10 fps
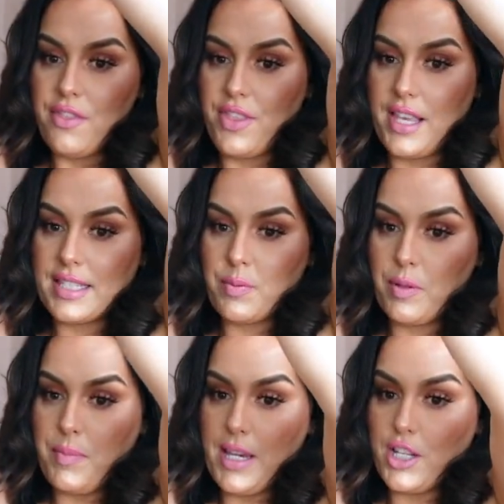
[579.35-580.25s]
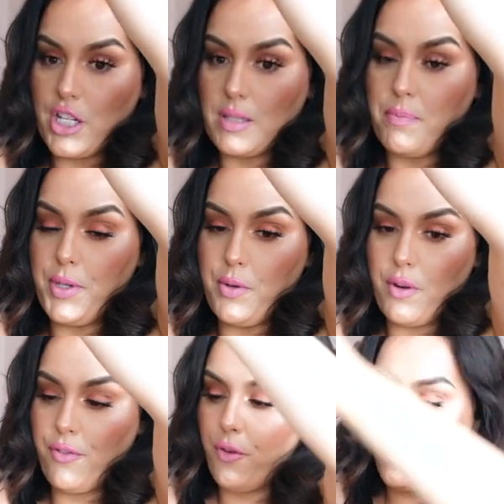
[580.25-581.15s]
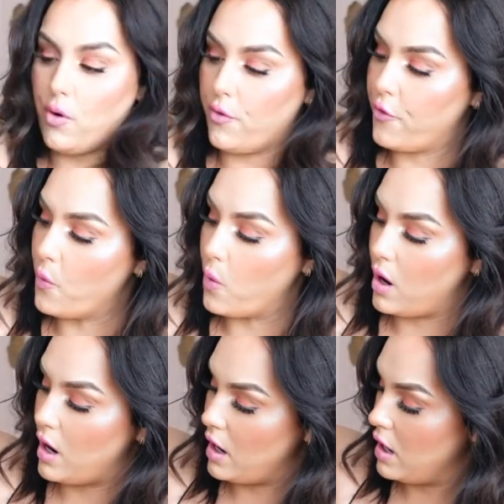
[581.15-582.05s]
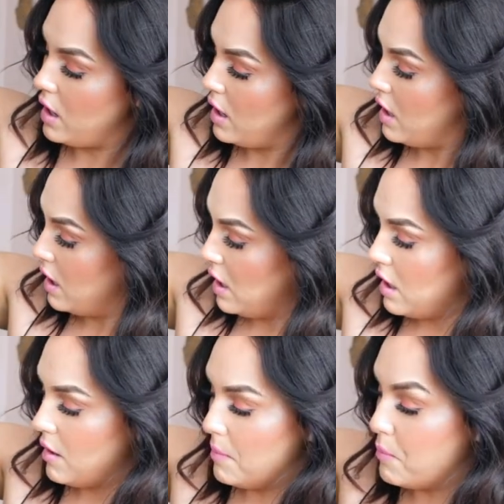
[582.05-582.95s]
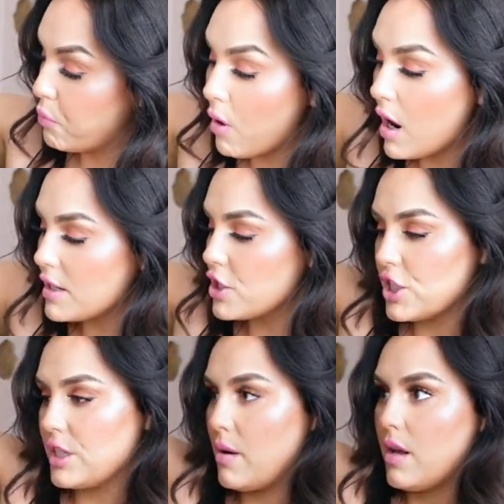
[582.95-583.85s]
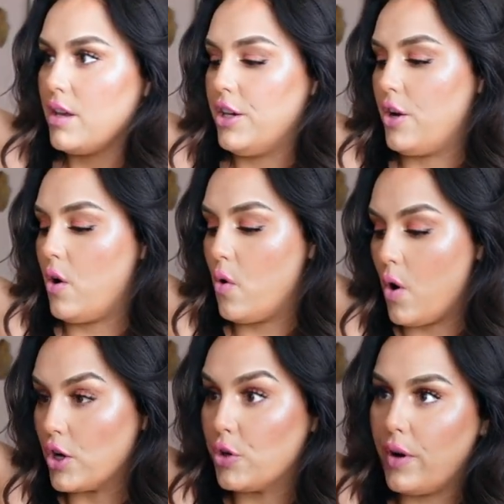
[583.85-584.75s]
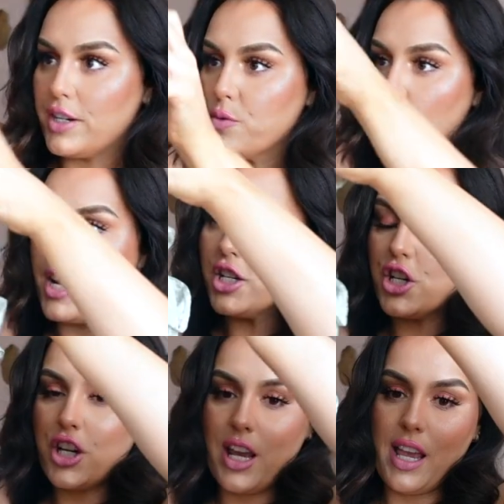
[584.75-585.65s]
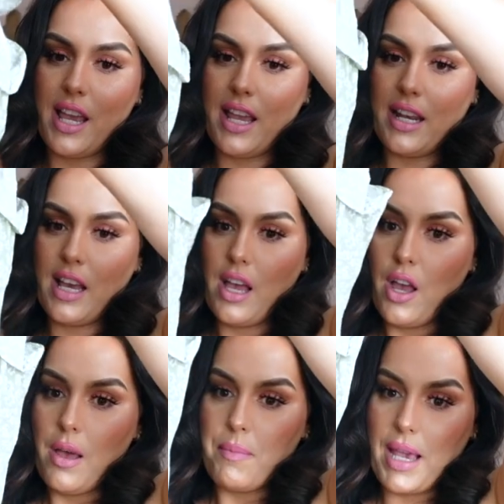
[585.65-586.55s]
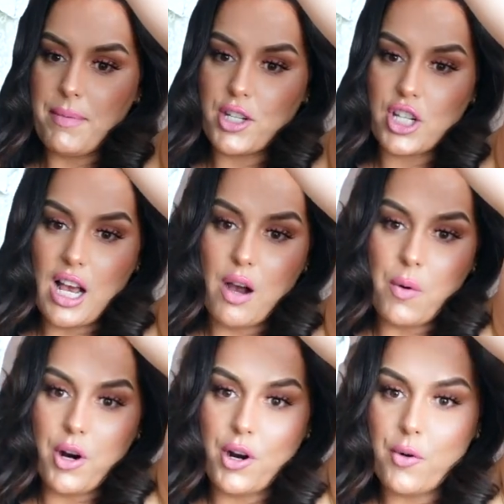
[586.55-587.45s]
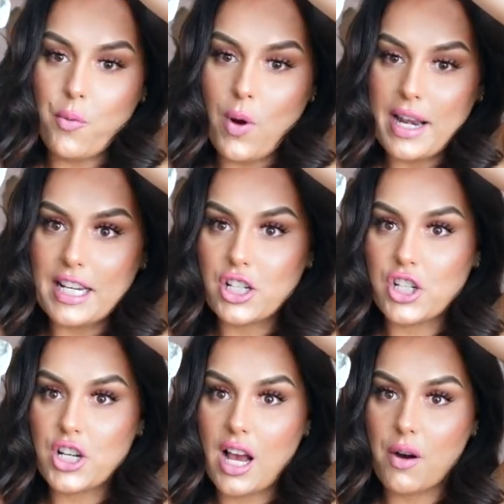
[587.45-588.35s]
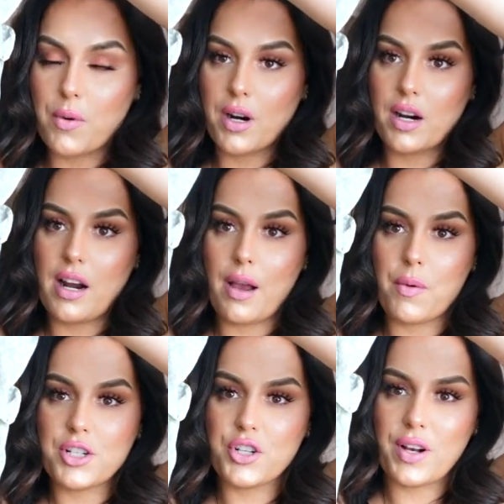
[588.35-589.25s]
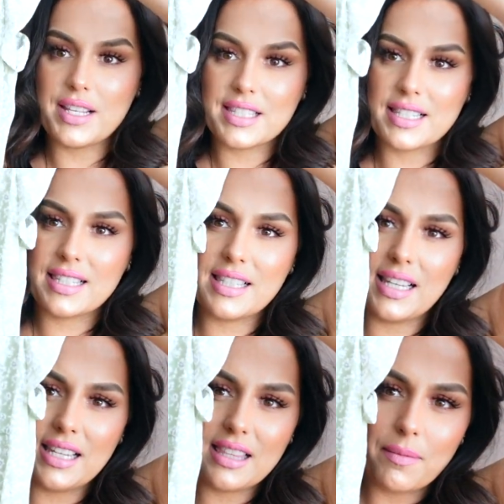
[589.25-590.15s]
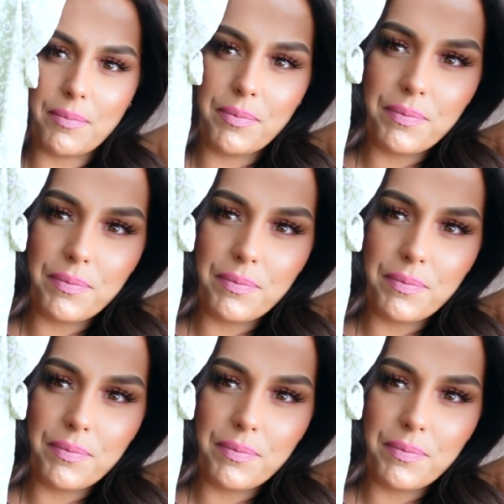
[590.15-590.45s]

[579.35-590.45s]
This would be just beautiful for brunch, you know, graduation, baby shower, wedding shower. I want you guys to see the,